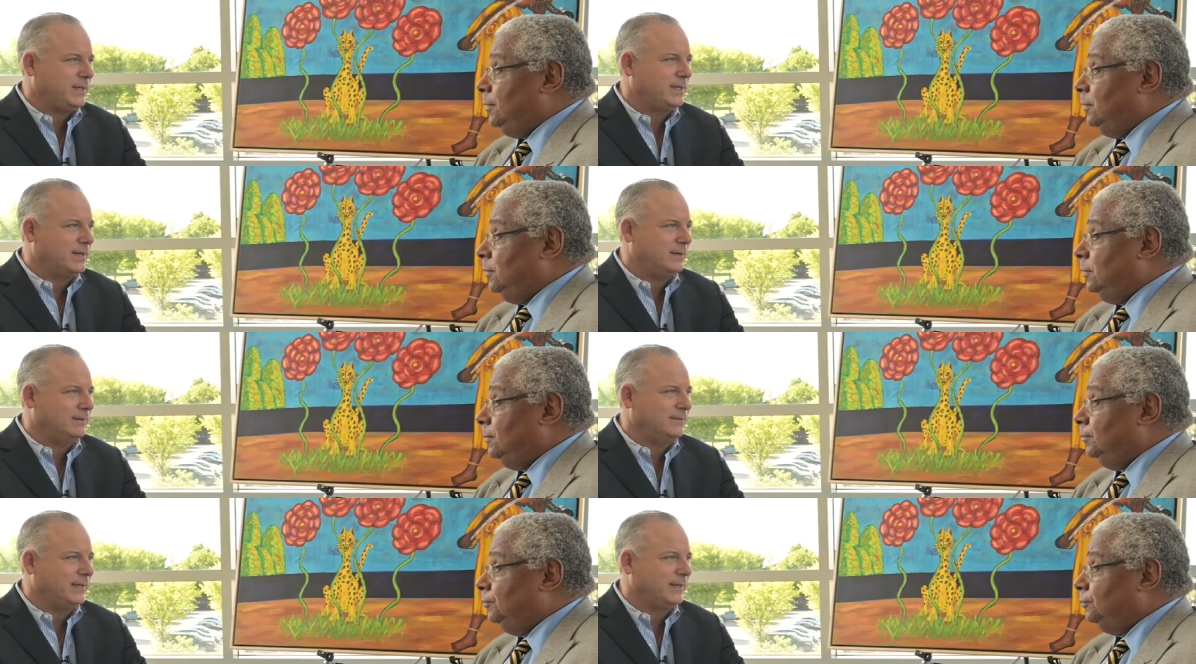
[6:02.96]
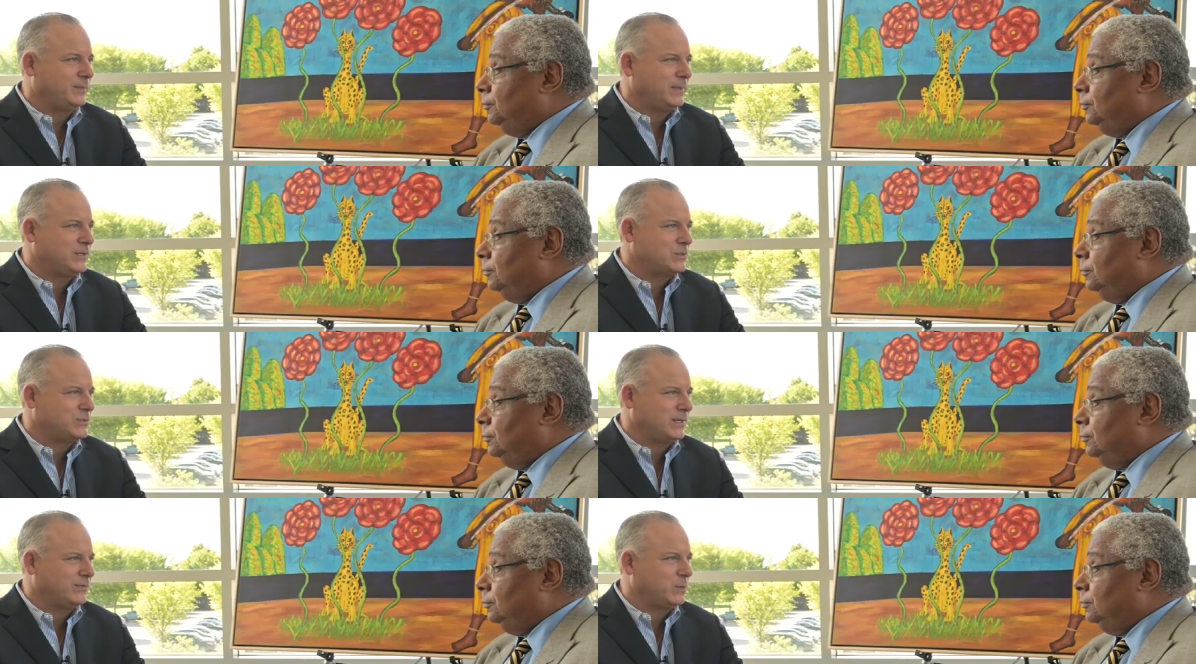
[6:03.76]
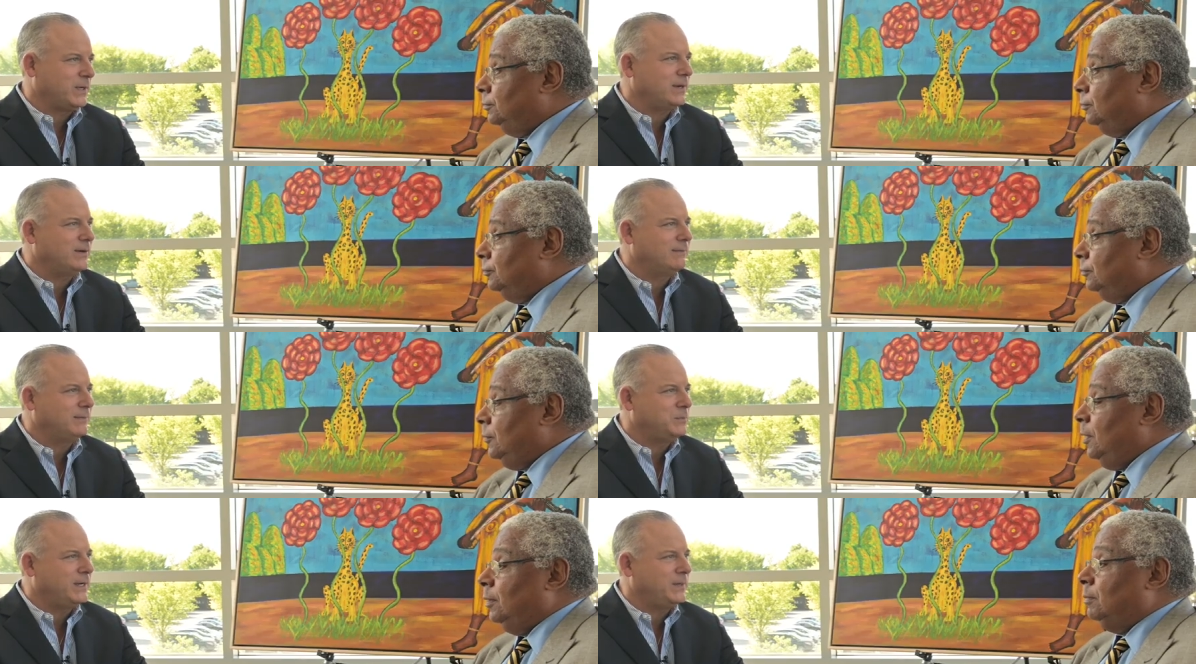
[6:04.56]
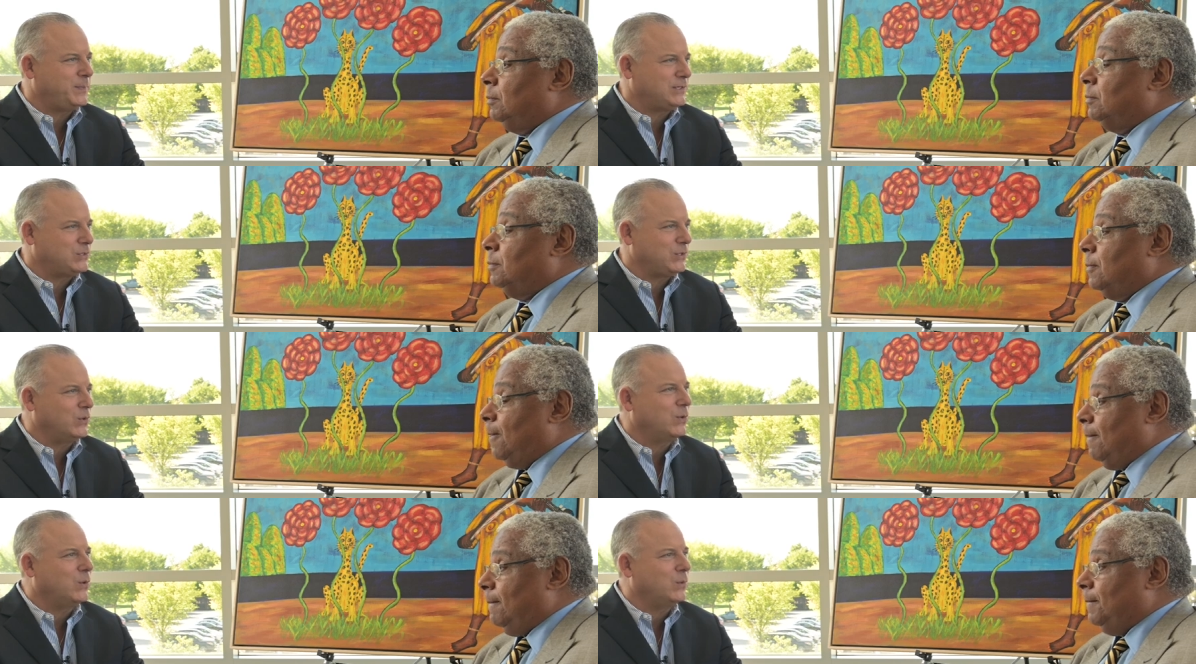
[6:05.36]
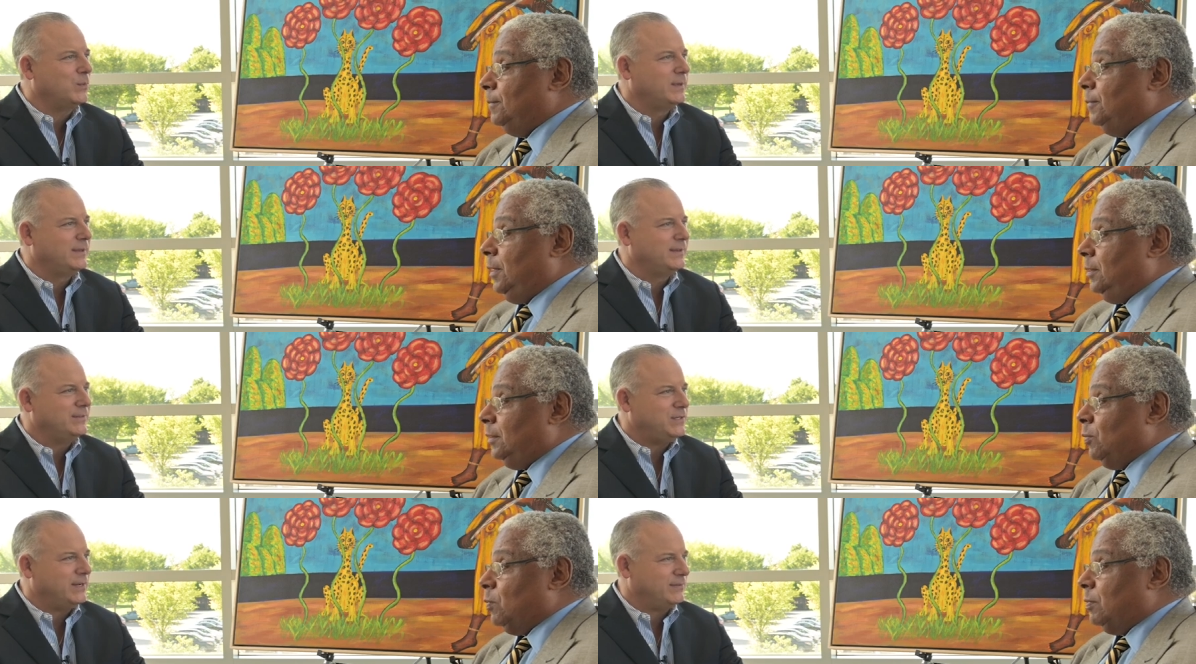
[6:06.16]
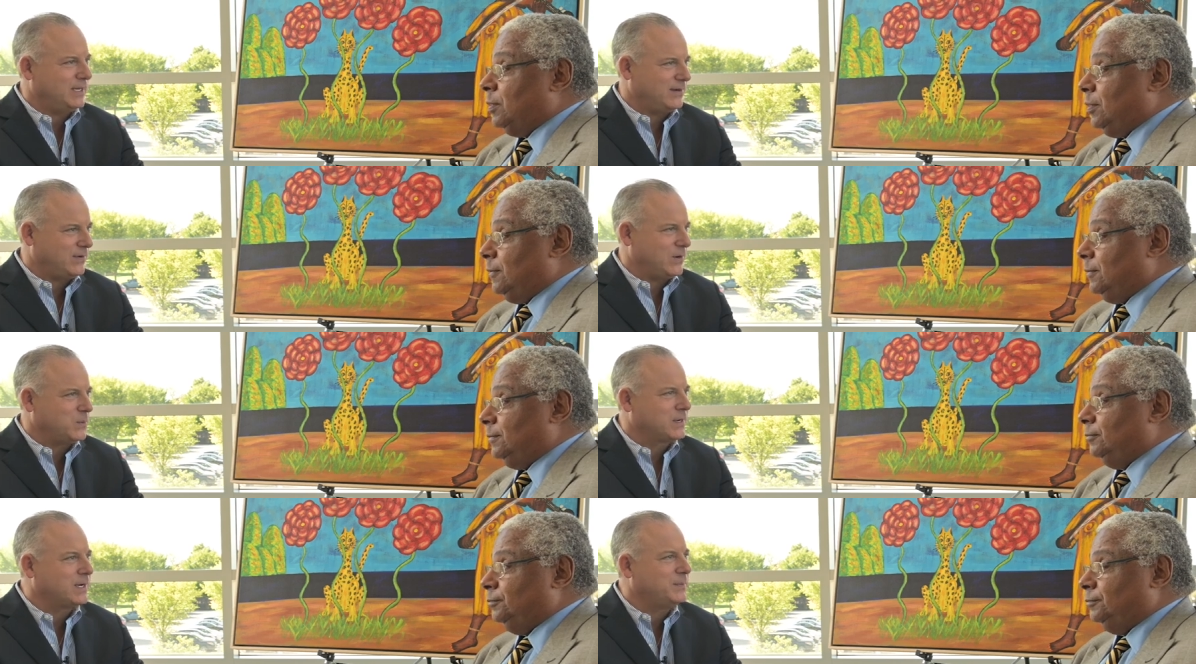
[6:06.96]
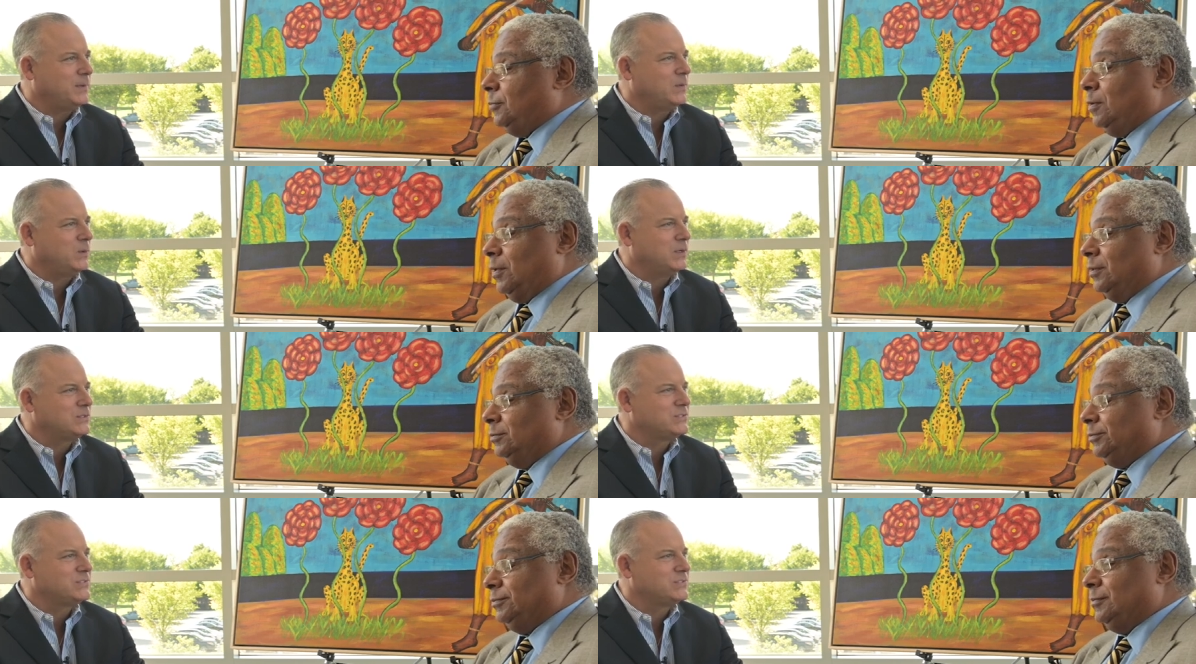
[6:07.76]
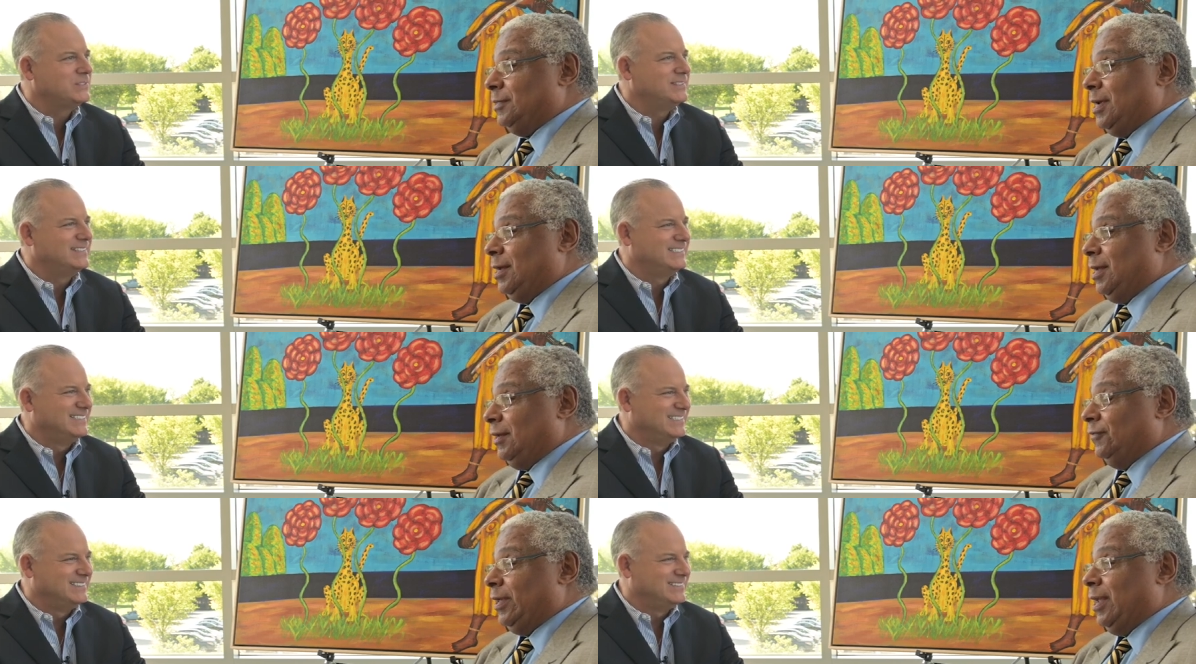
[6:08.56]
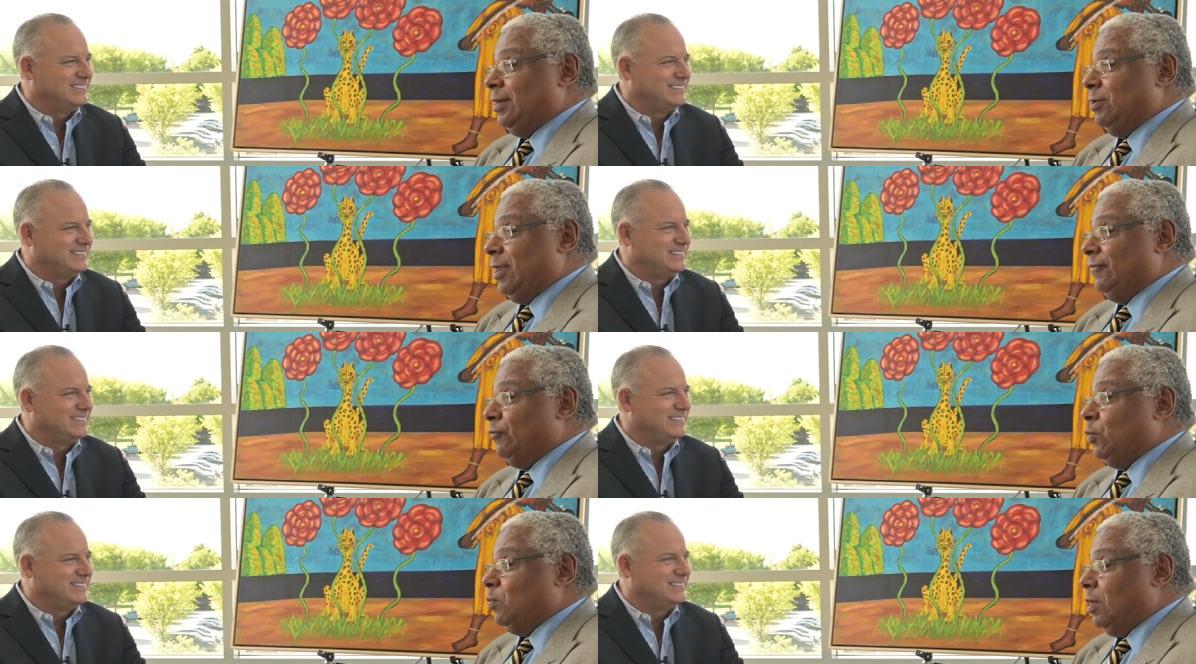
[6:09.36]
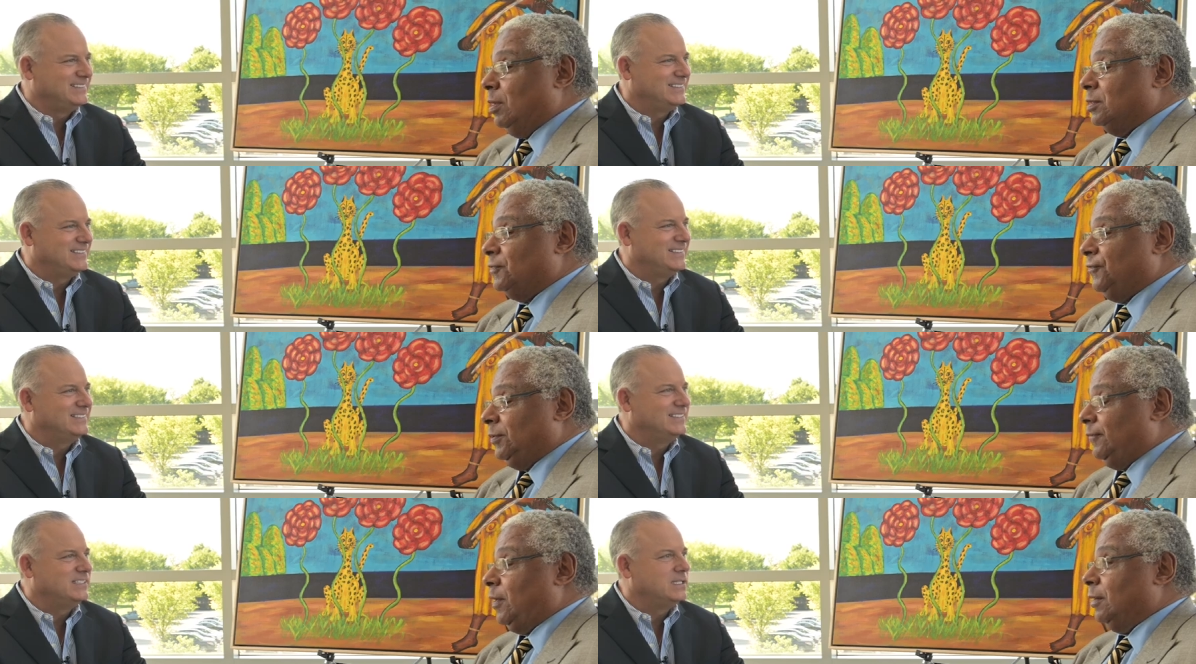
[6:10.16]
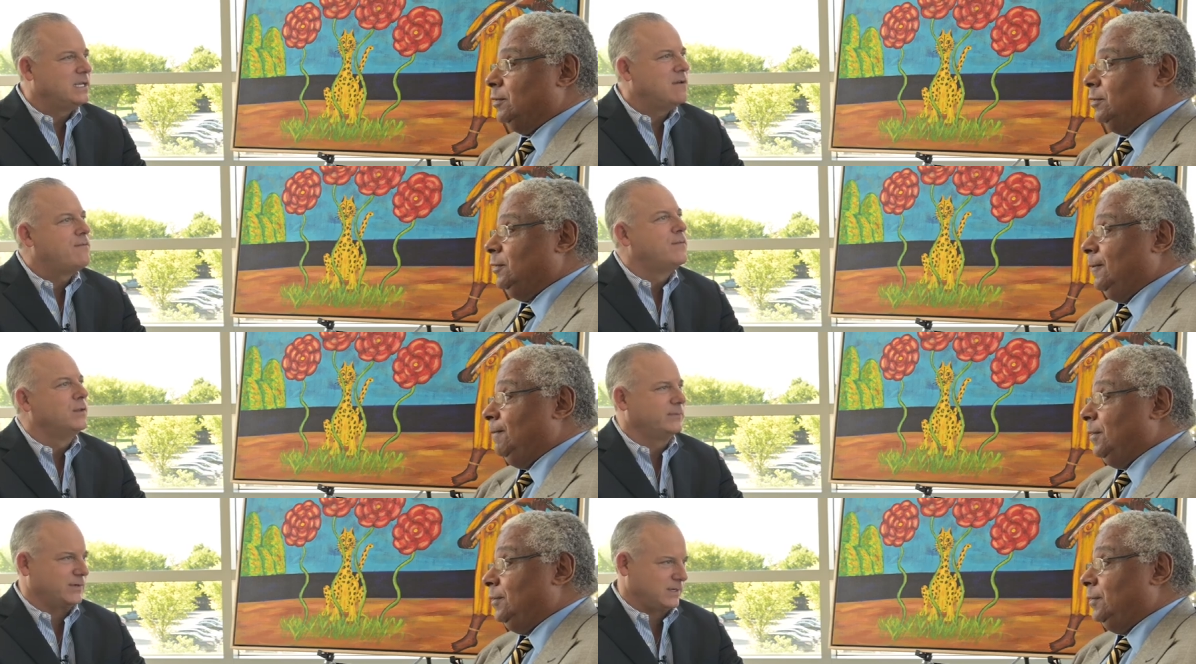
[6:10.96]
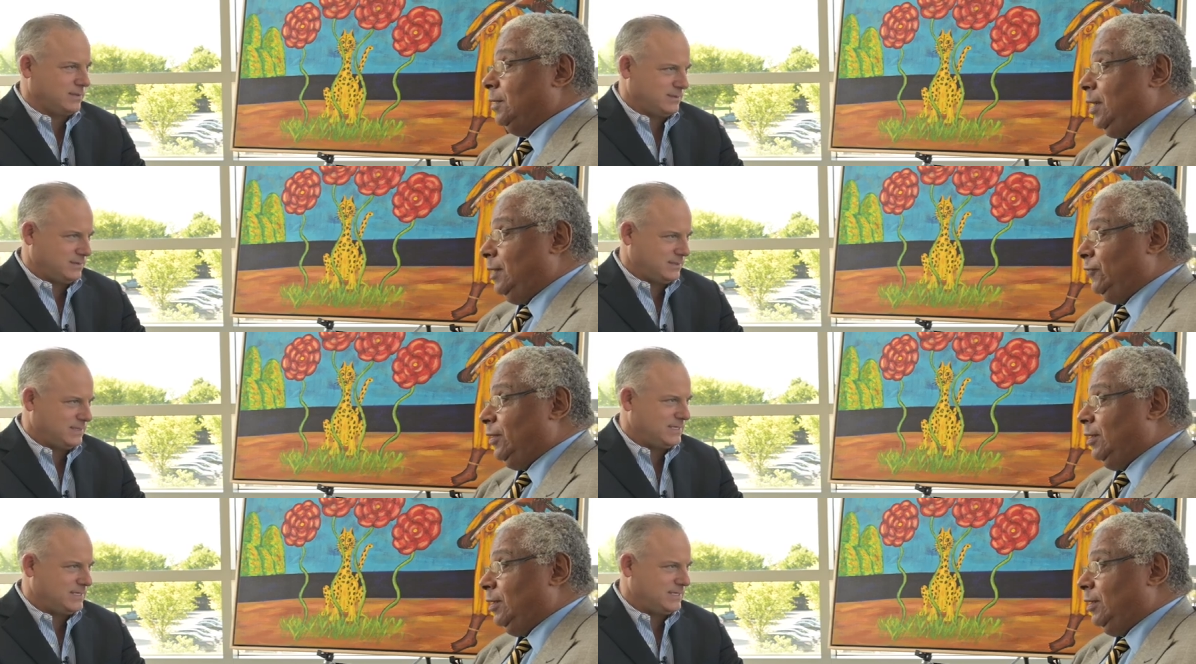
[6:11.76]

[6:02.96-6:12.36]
Speaker 1: be kind of like pictures everywhere. trying to picture your home. Do you have a lot of artwork up on the walls?
Speaker 2: I have a every wall is full of art.
Speaker 1: Full of art.
Speaker 2: Every